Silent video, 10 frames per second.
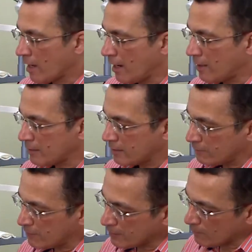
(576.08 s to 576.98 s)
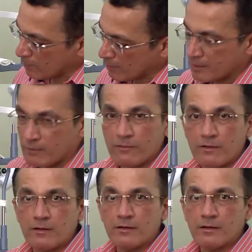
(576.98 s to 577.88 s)
And when the blood
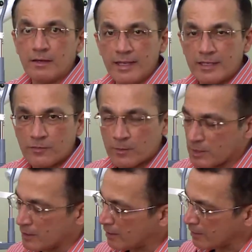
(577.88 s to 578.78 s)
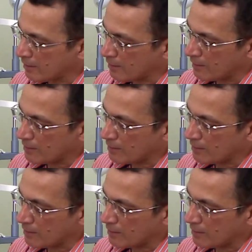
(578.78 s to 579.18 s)
leaks from the retina,